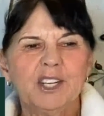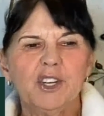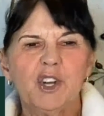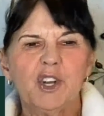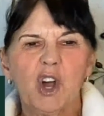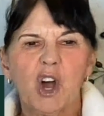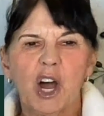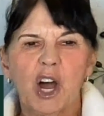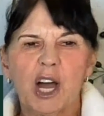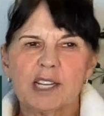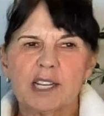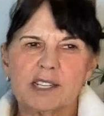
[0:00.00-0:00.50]

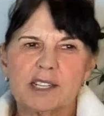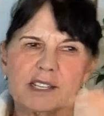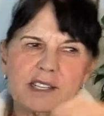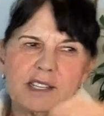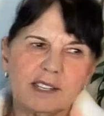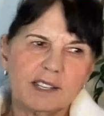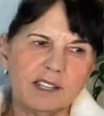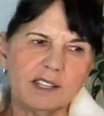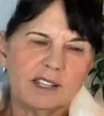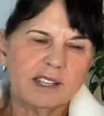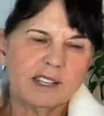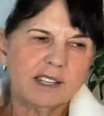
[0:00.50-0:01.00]

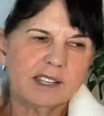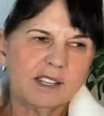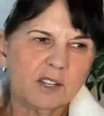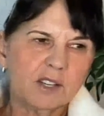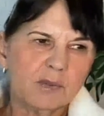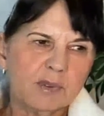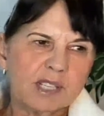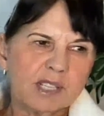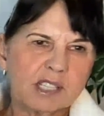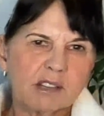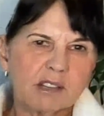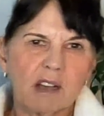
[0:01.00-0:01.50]
Not
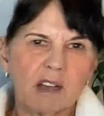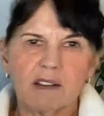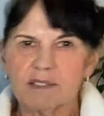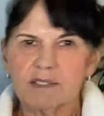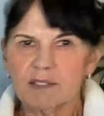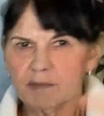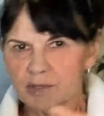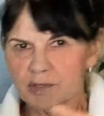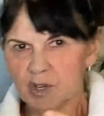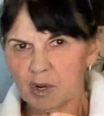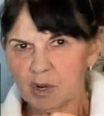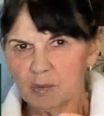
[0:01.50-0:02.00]
do we
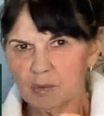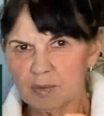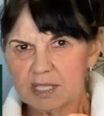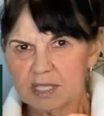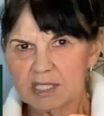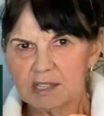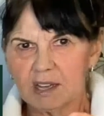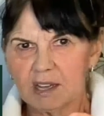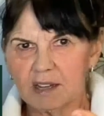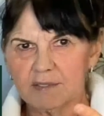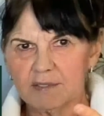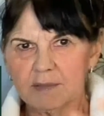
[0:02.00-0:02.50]
solve them, don't we
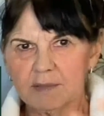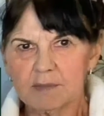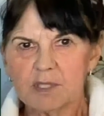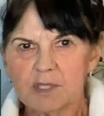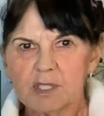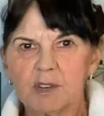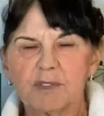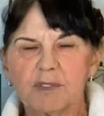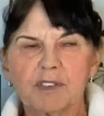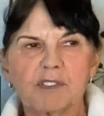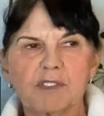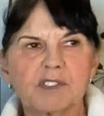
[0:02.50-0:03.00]
solve them.
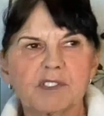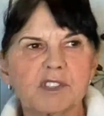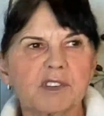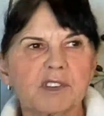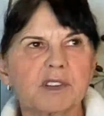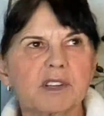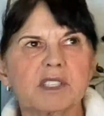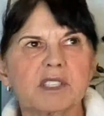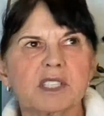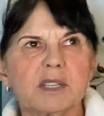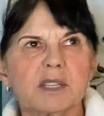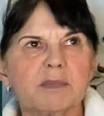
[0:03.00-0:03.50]
So for
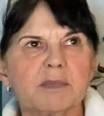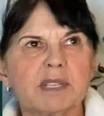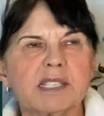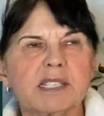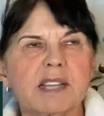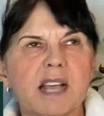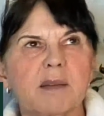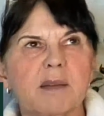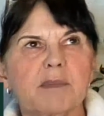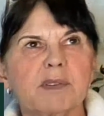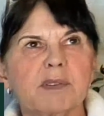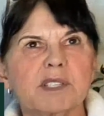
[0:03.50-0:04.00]
some
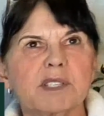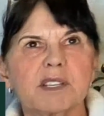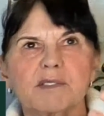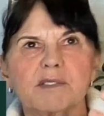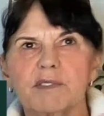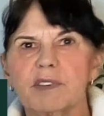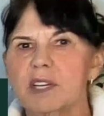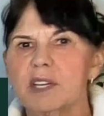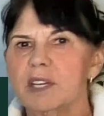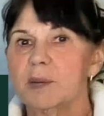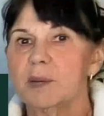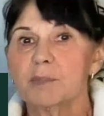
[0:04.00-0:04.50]
examples
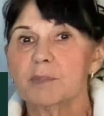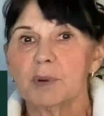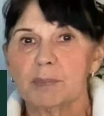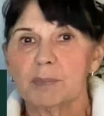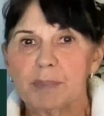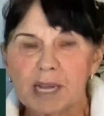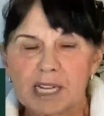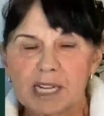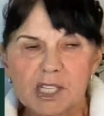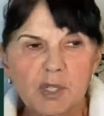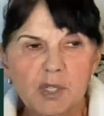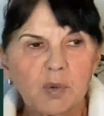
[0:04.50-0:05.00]
of
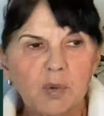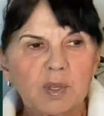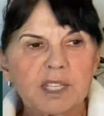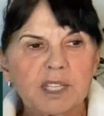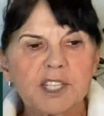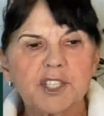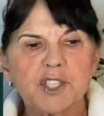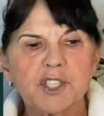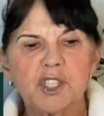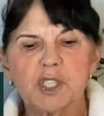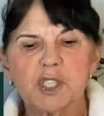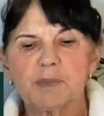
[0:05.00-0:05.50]
perpetual
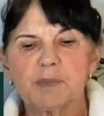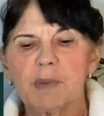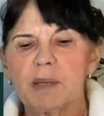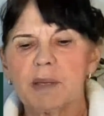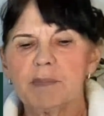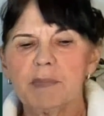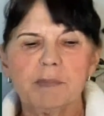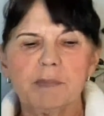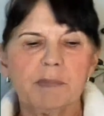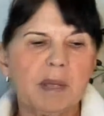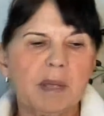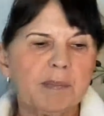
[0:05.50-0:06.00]
issues
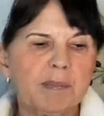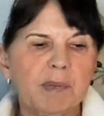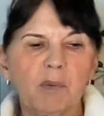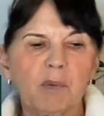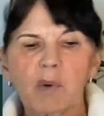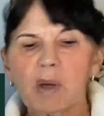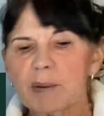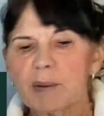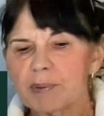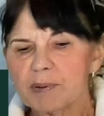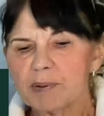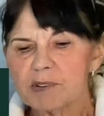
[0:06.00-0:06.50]
might be maybe
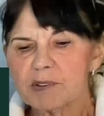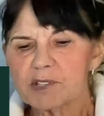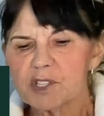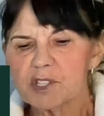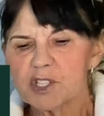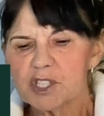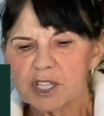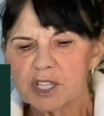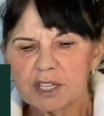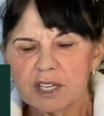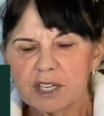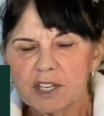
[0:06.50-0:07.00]
one
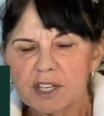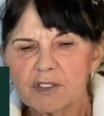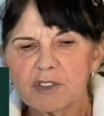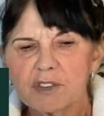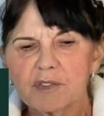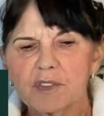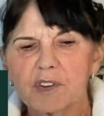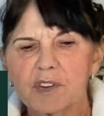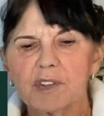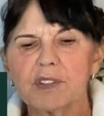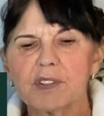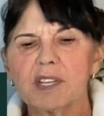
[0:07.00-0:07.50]
person's an
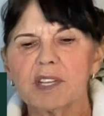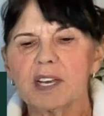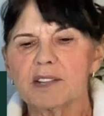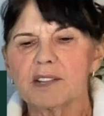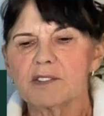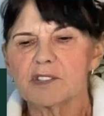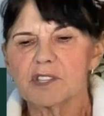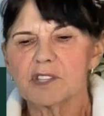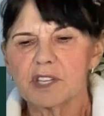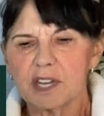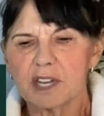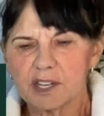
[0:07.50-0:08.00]
introvert, the
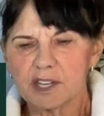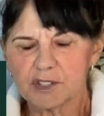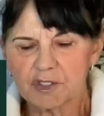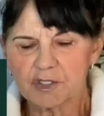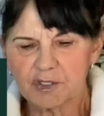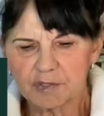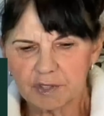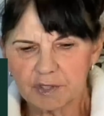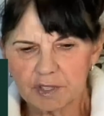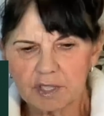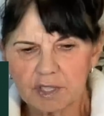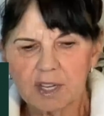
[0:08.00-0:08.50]
other's an
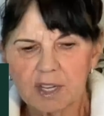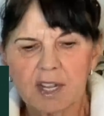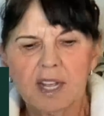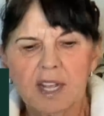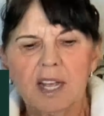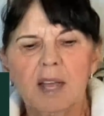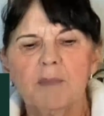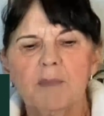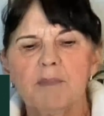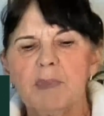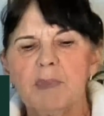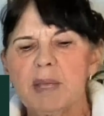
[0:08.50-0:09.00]
extrovert.
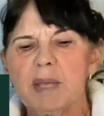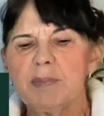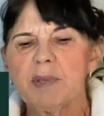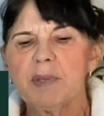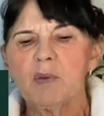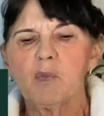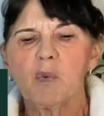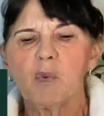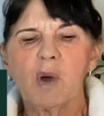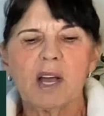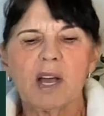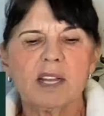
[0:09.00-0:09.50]

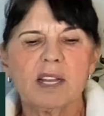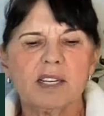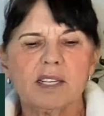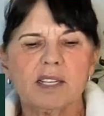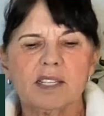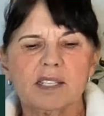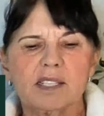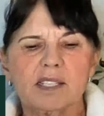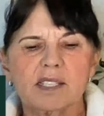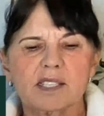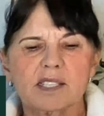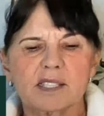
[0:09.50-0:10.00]
Maybe one
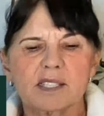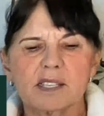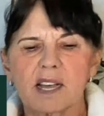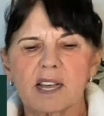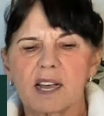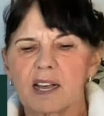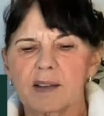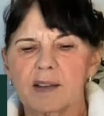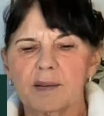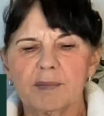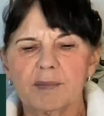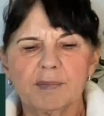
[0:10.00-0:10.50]
is
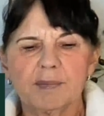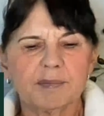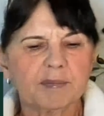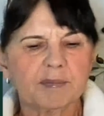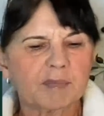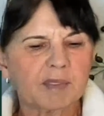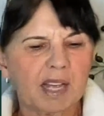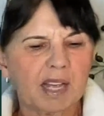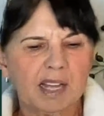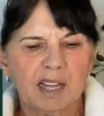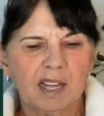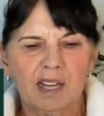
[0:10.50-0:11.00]

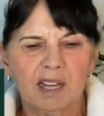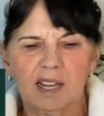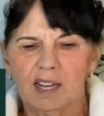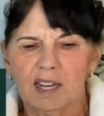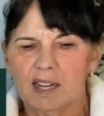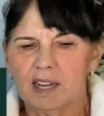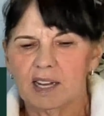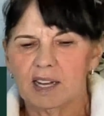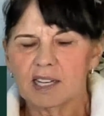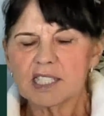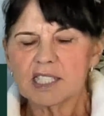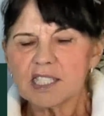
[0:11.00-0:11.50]

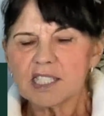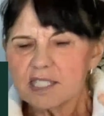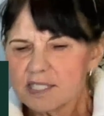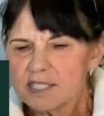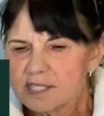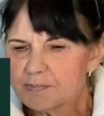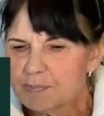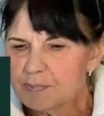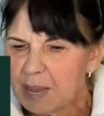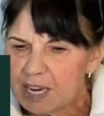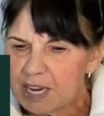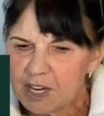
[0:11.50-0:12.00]
a
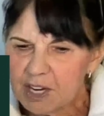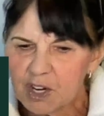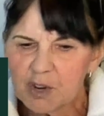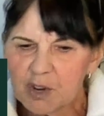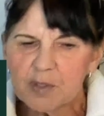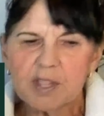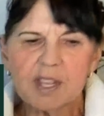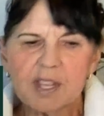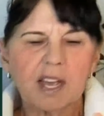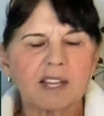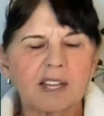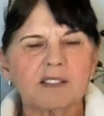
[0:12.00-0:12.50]

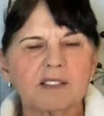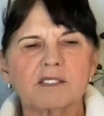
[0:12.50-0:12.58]
spender, the